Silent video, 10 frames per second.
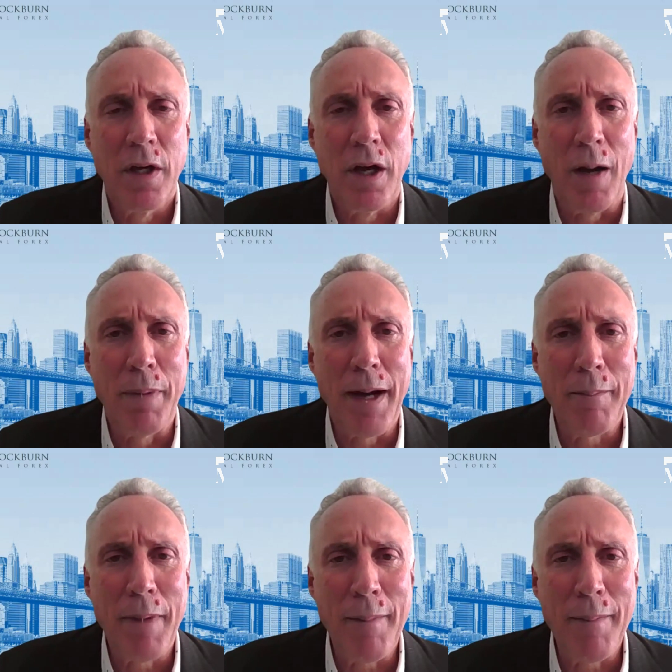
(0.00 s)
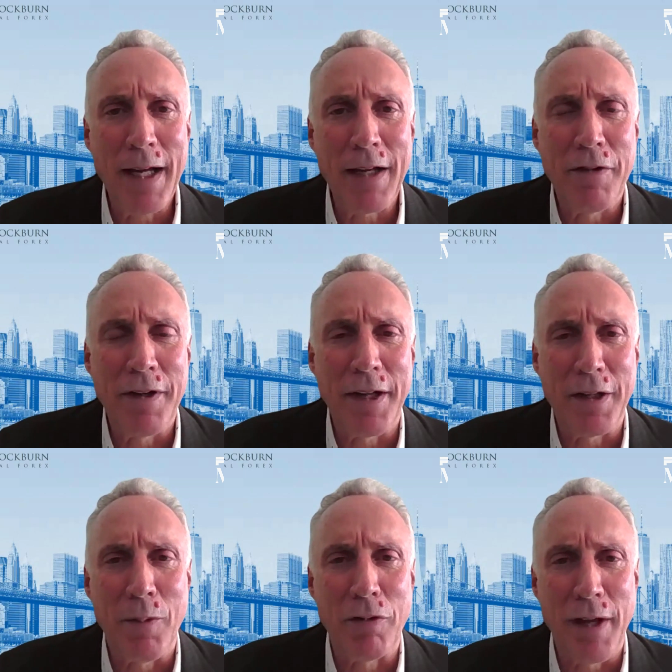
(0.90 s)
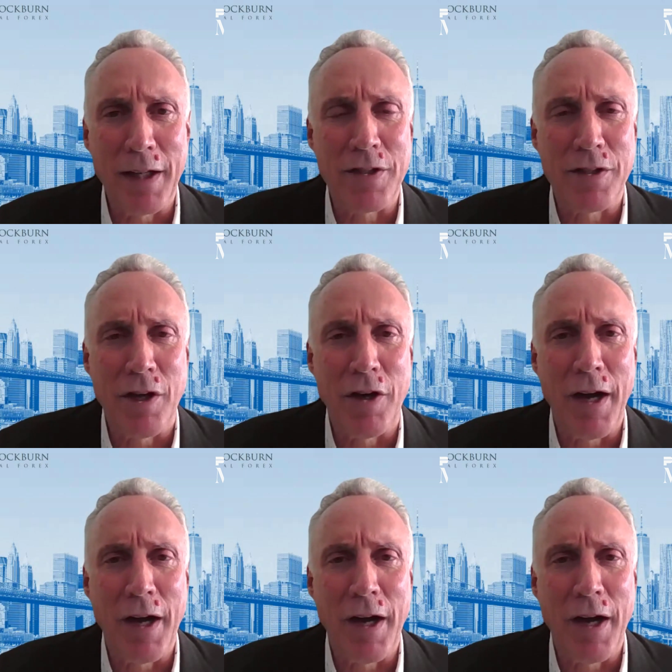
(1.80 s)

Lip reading: But I'm not convinced that's the most likely scenario.